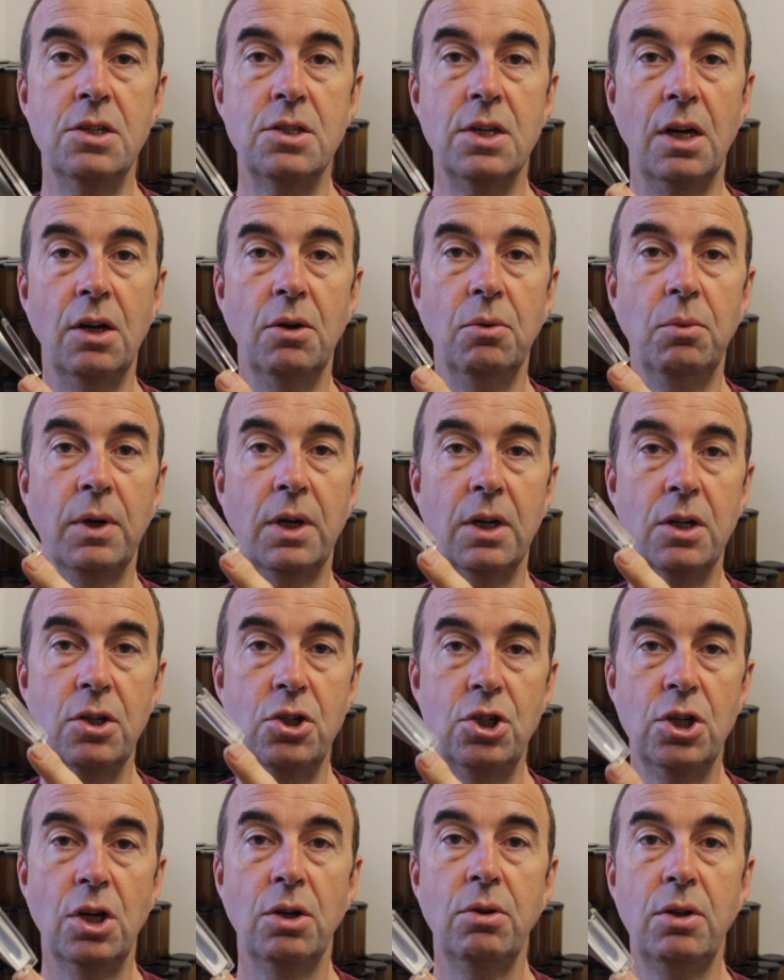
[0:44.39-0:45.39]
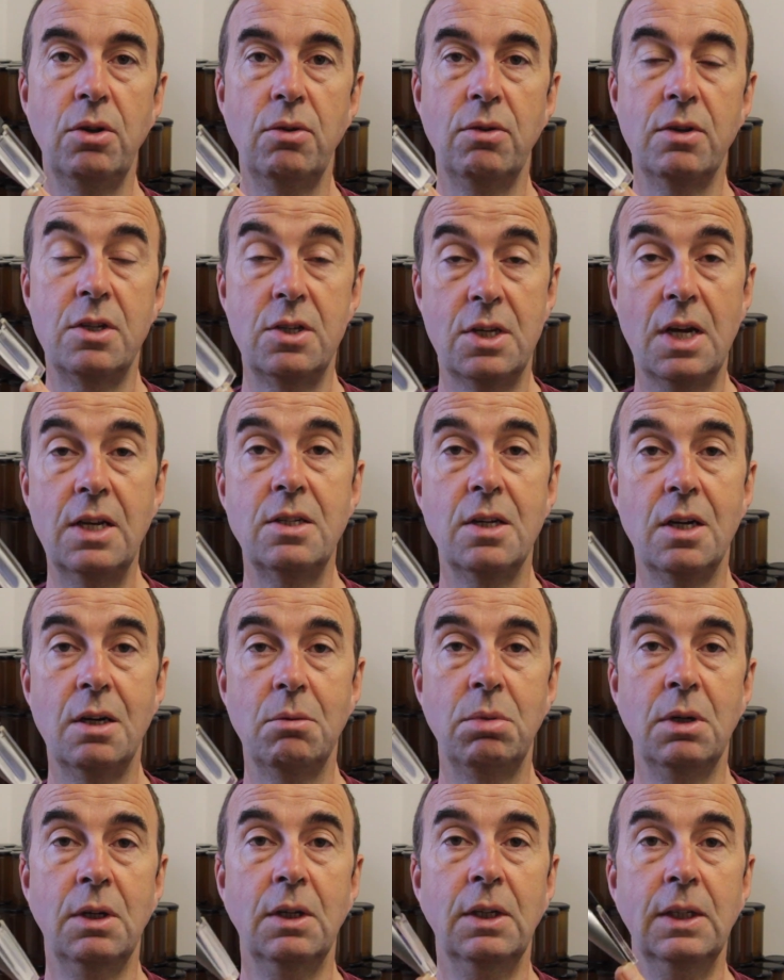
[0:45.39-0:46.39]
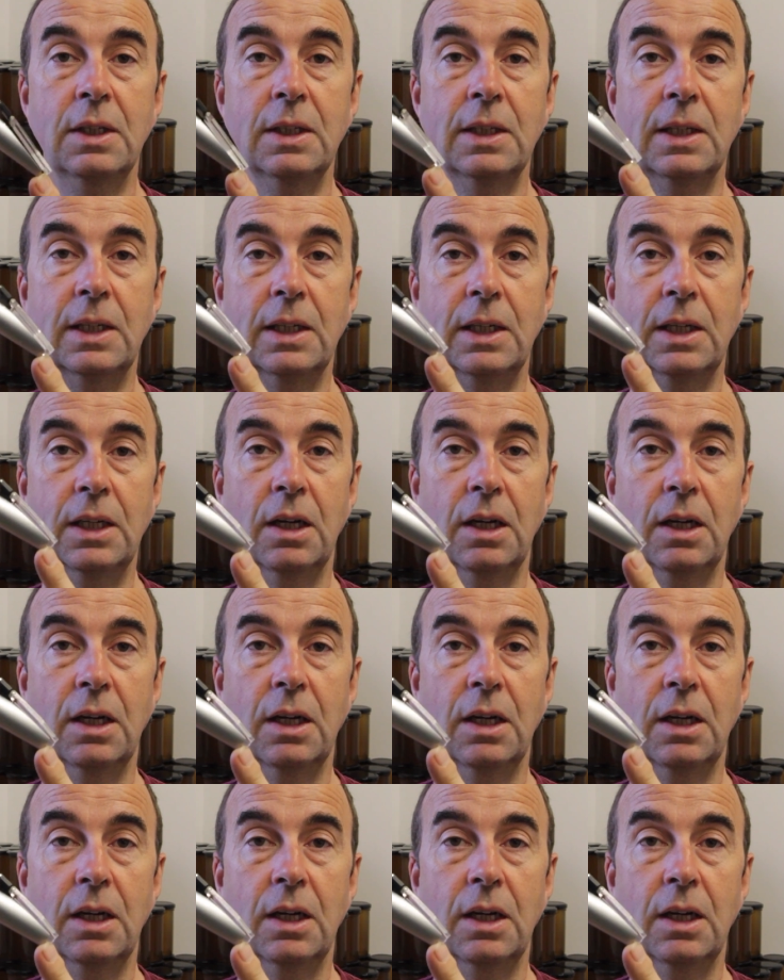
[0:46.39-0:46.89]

So we're going to show you the setup uh,